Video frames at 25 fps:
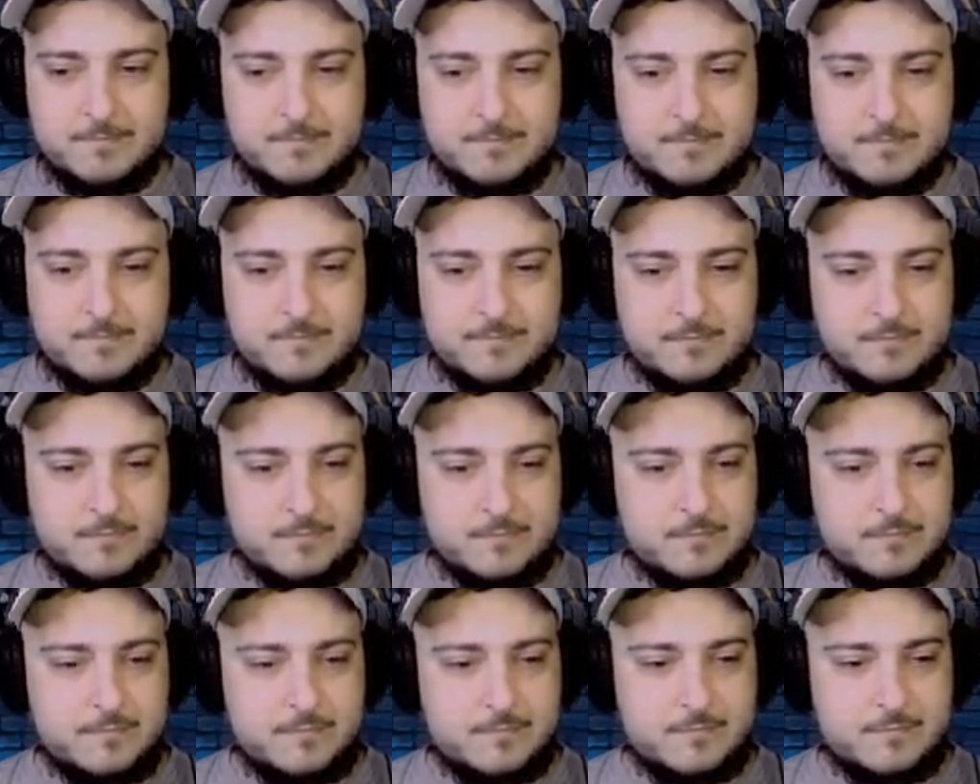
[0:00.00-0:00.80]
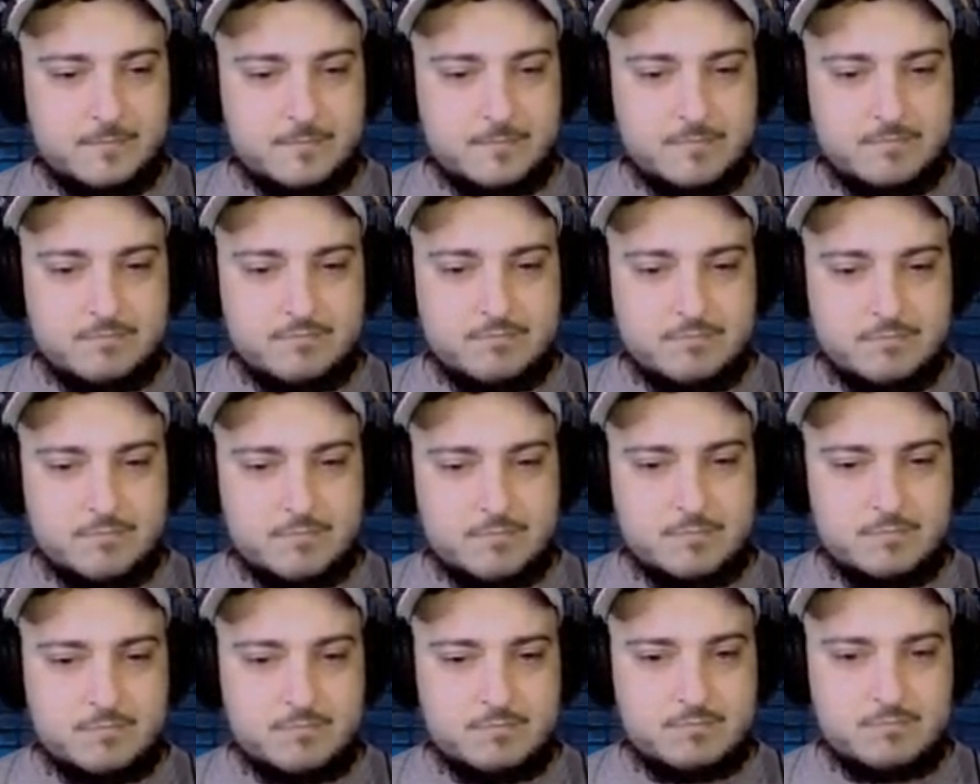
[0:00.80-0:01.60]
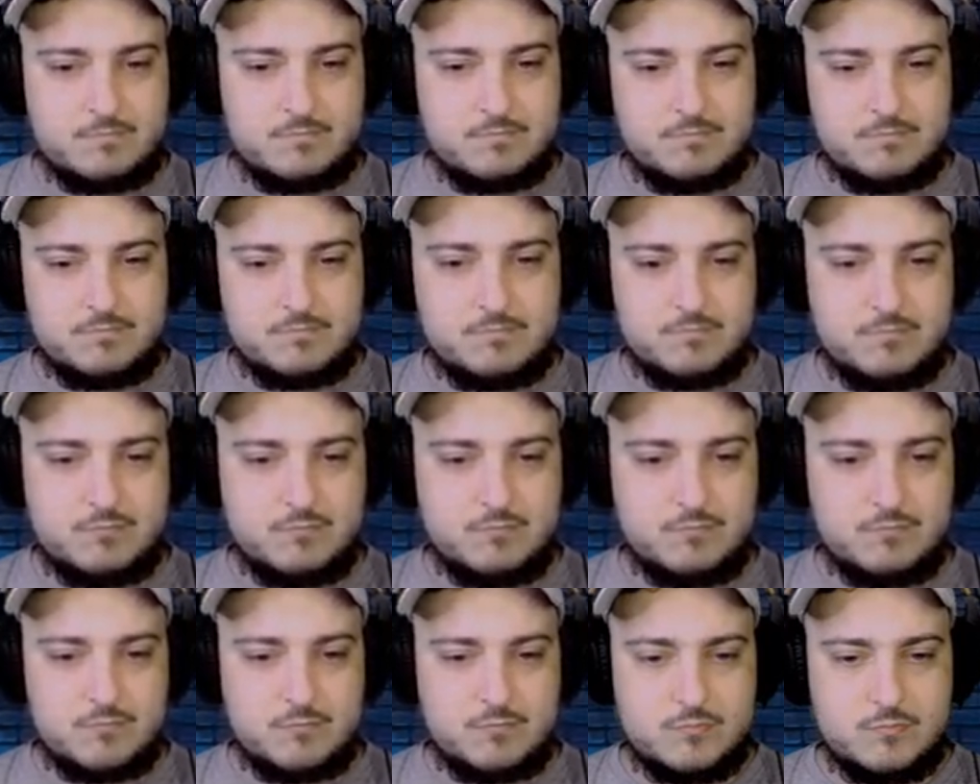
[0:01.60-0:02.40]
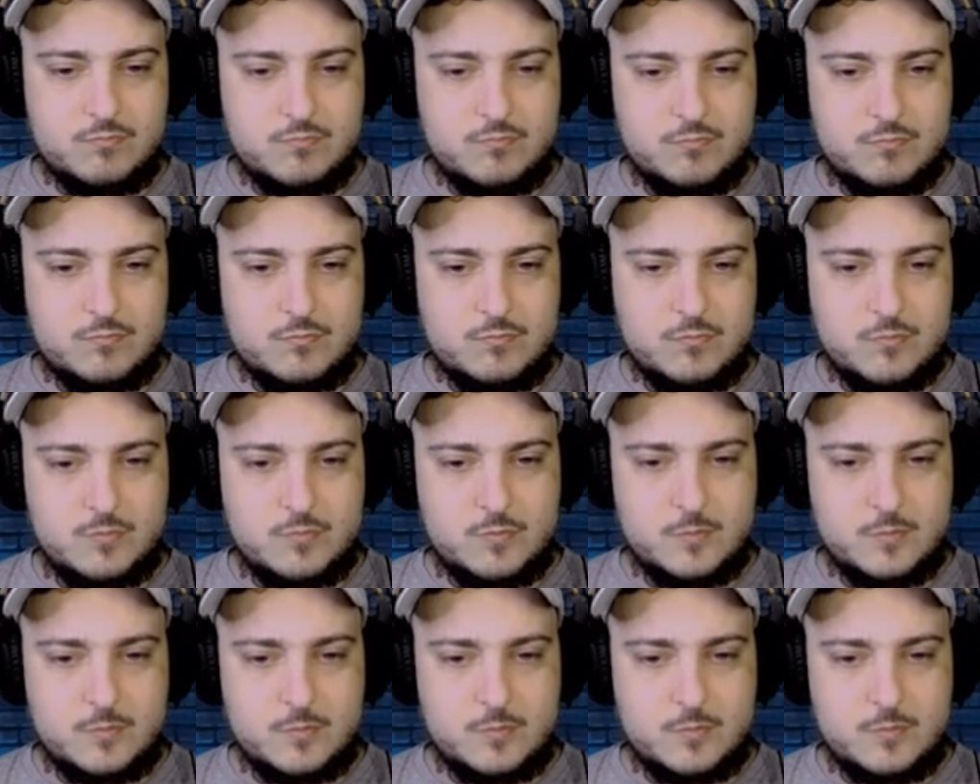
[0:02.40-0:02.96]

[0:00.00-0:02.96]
No one is speaking in this clip.